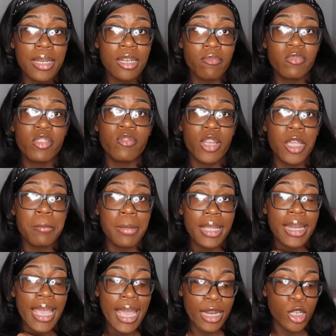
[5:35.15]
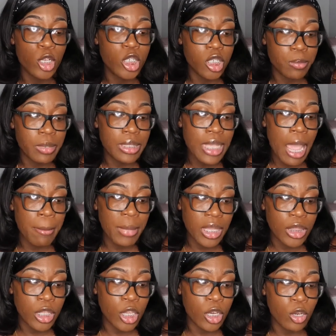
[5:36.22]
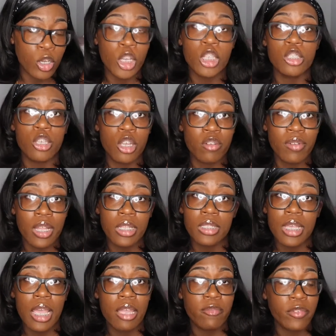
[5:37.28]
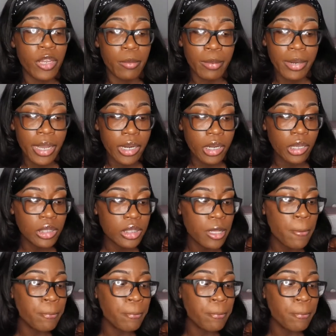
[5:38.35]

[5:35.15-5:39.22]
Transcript: I definitely recommend adding your shipping time in there or your turnaround time for your products.